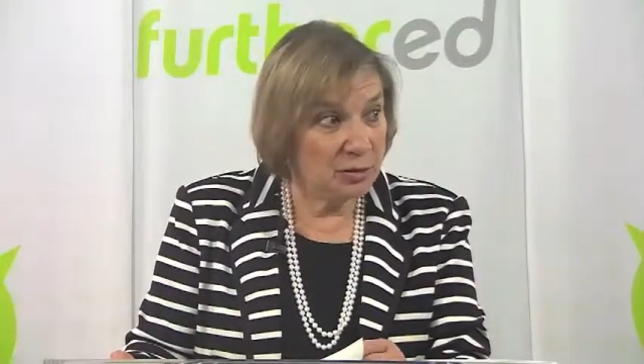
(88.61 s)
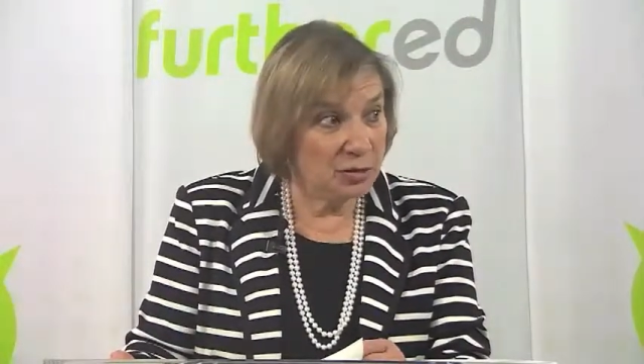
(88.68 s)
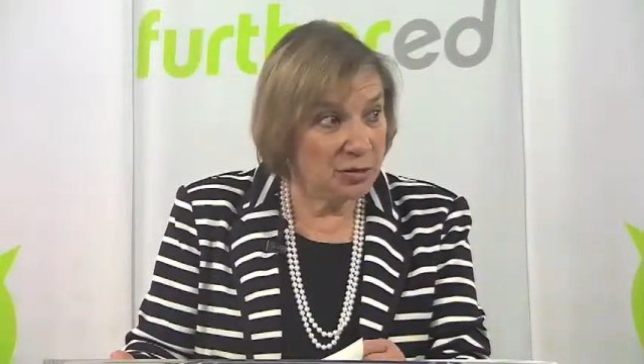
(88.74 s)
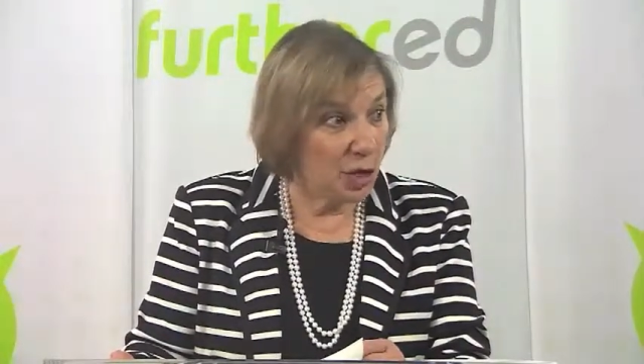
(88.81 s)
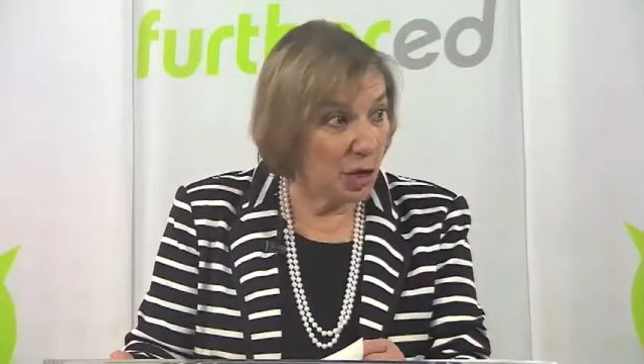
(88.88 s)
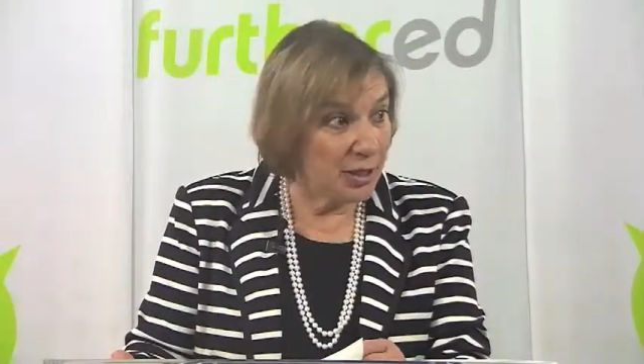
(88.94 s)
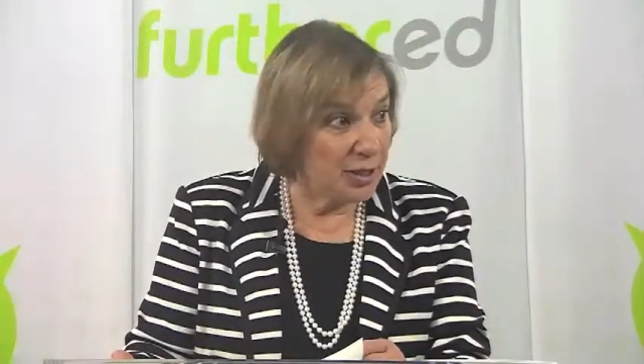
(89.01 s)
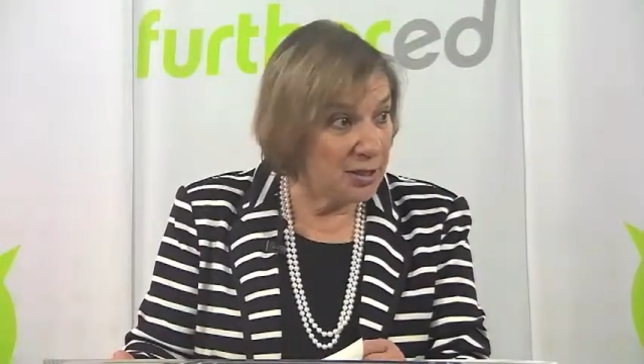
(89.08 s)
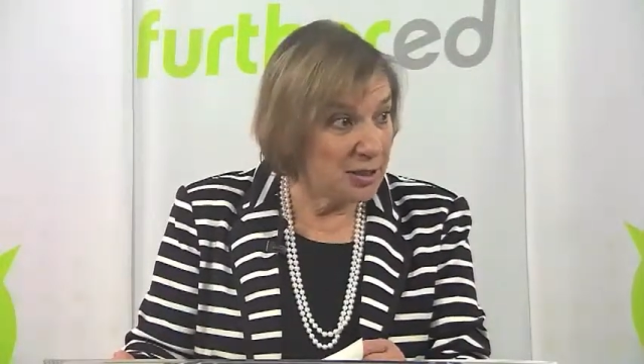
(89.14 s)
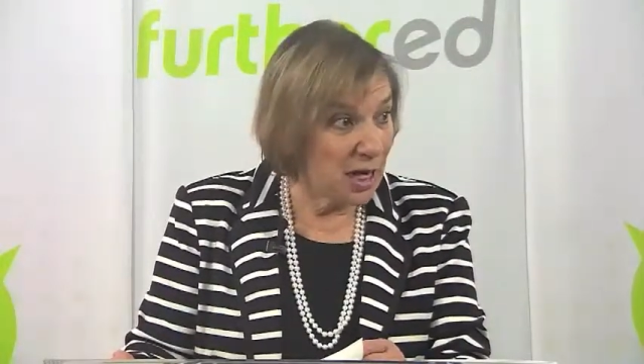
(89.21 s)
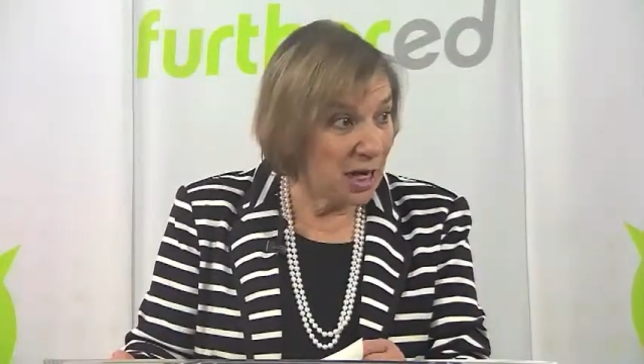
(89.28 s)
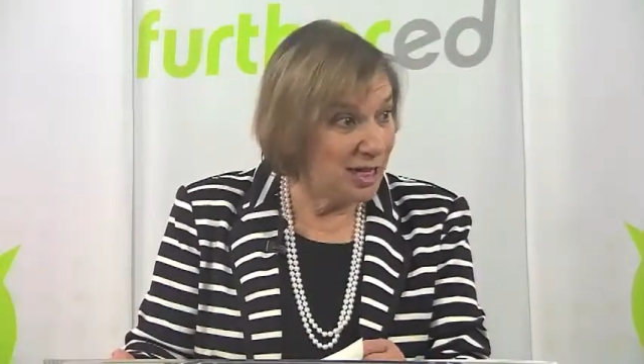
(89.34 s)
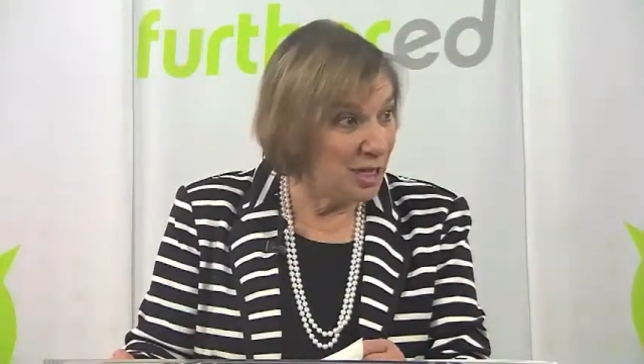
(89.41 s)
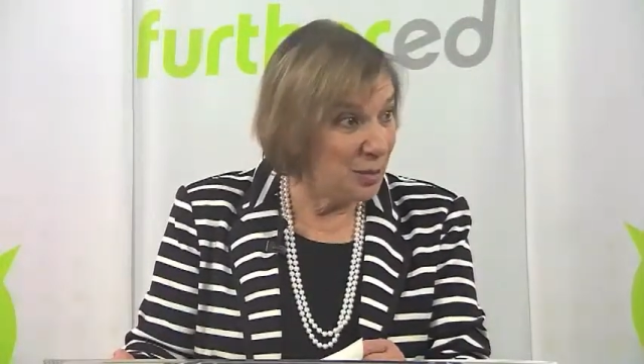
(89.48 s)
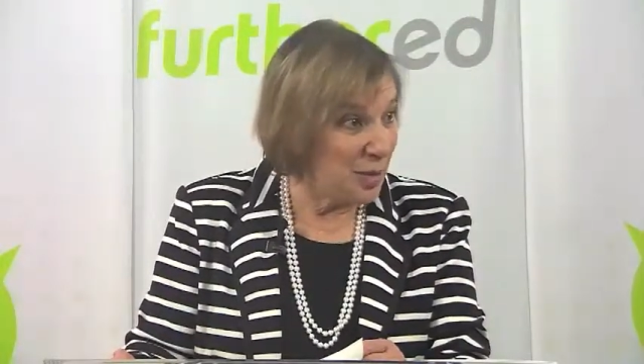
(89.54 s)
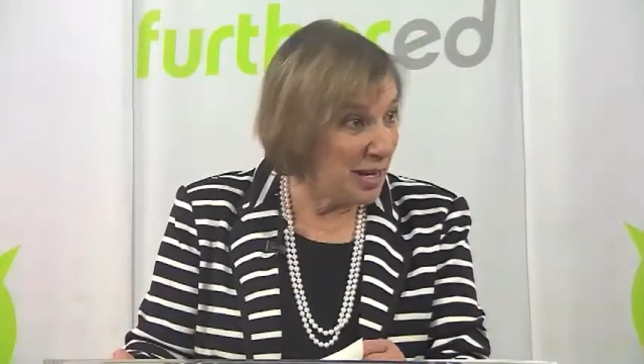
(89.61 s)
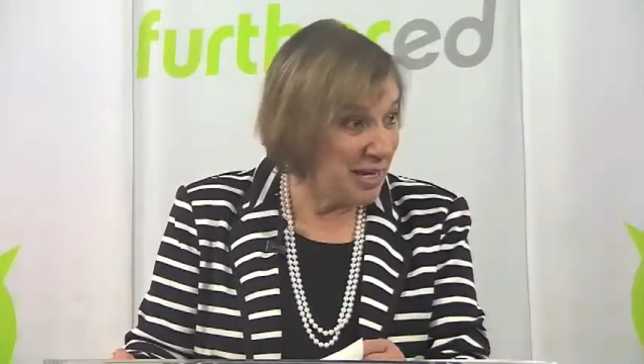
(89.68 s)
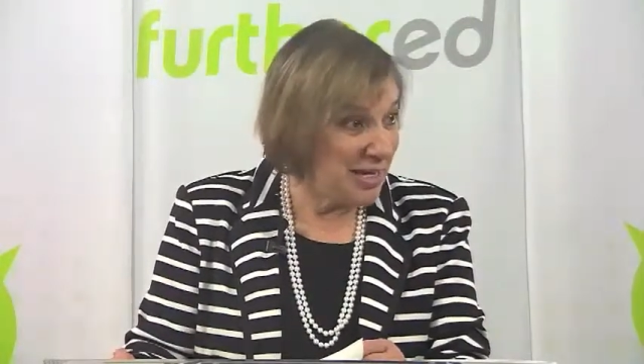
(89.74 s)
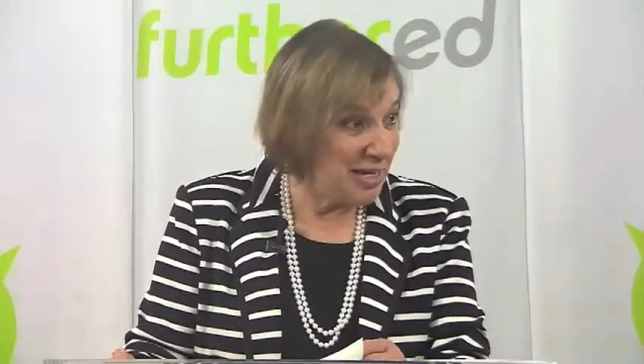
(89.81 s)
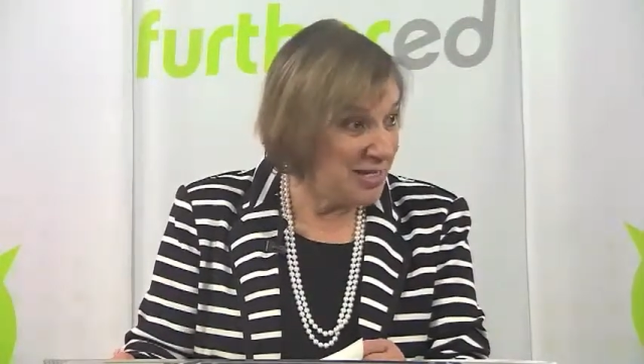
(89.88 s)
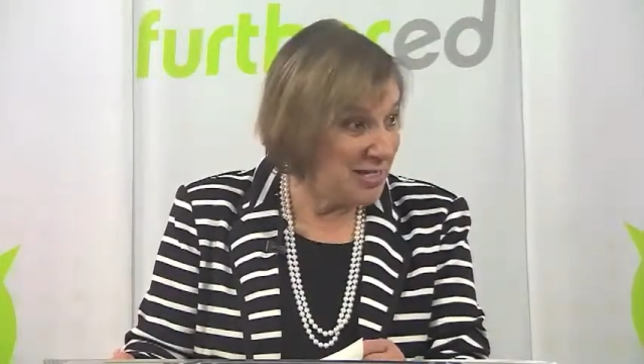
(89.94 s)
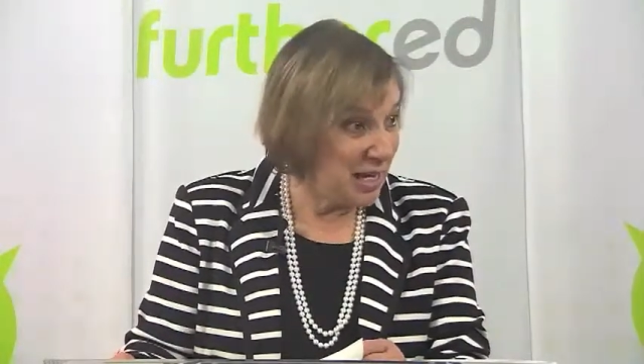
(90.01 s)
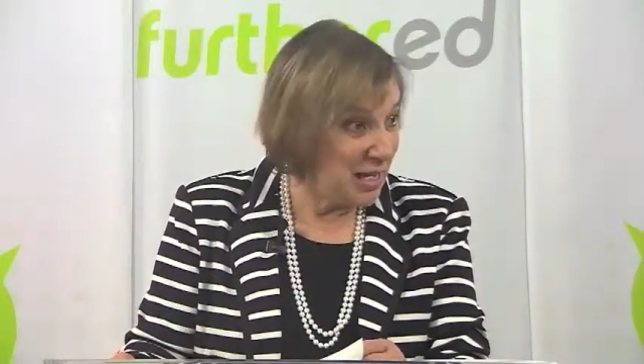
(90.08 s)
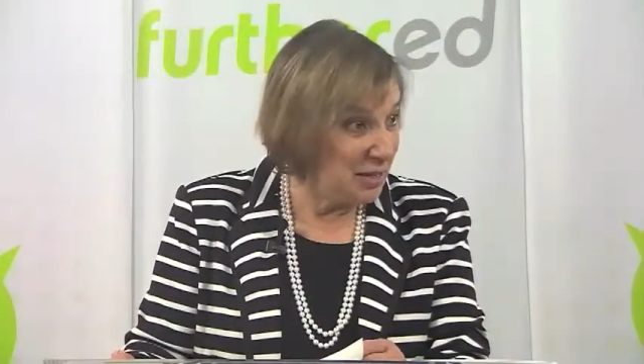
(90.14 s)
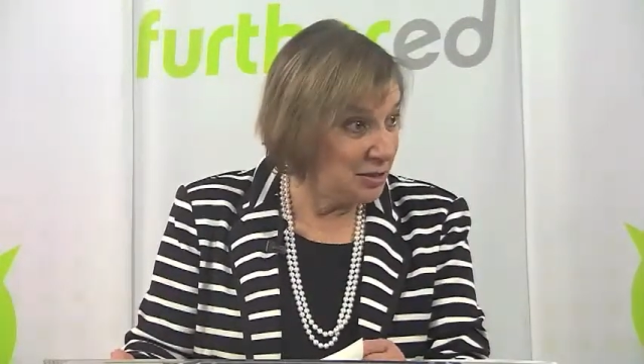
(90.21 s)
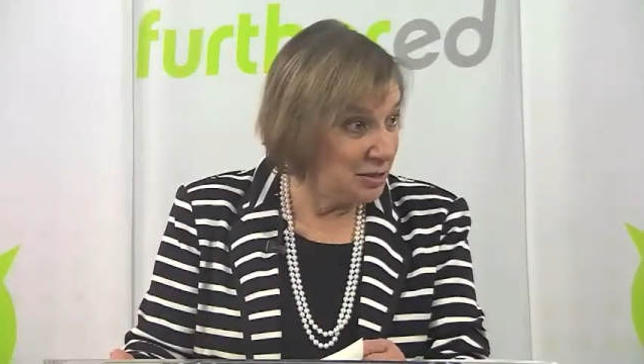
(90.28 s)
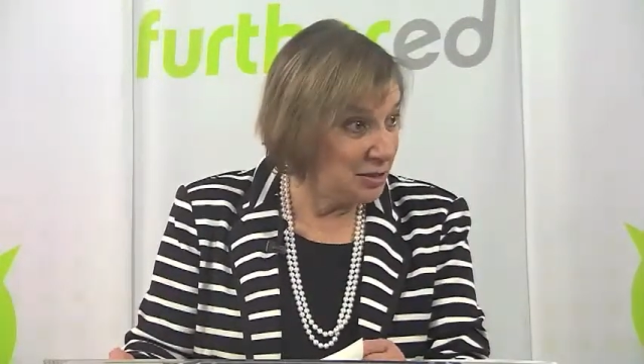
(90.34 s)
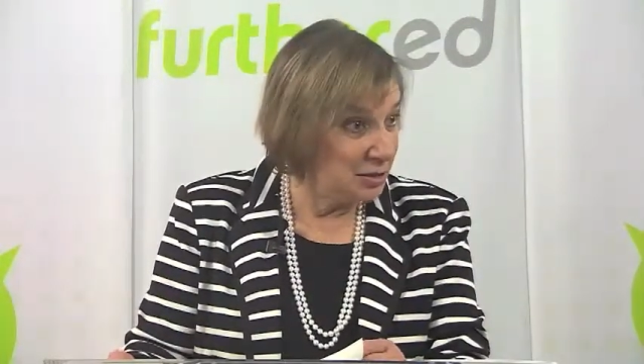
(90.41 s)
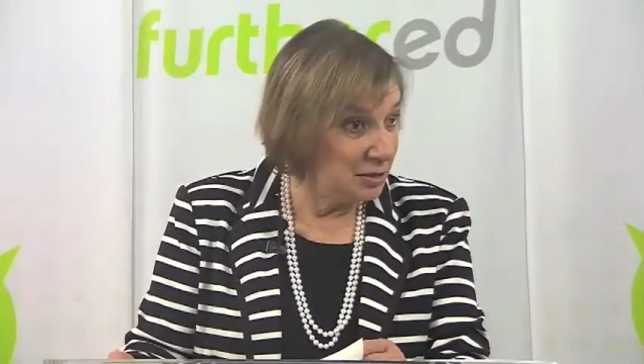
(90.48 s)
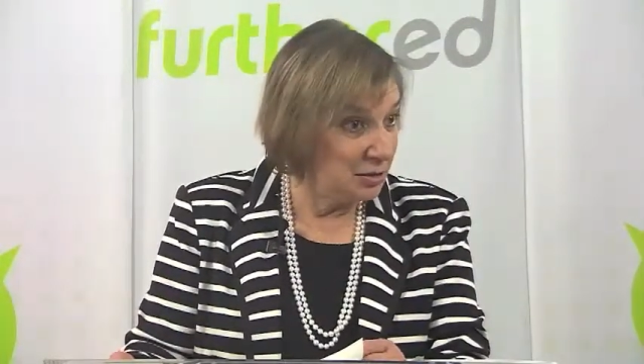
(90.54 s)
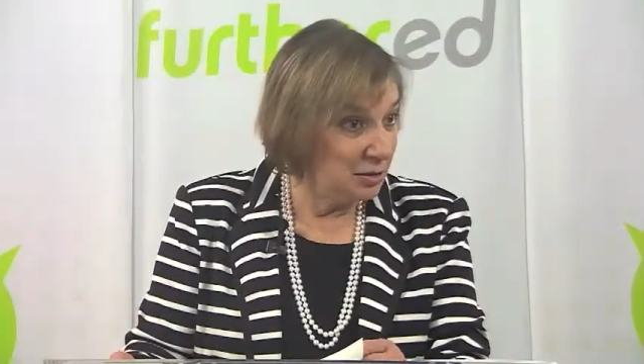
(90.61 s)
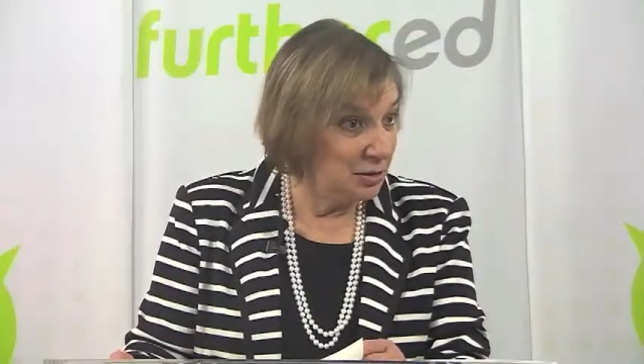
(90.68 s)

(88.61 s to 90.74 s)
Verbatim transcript: jargon's not going to make any sense.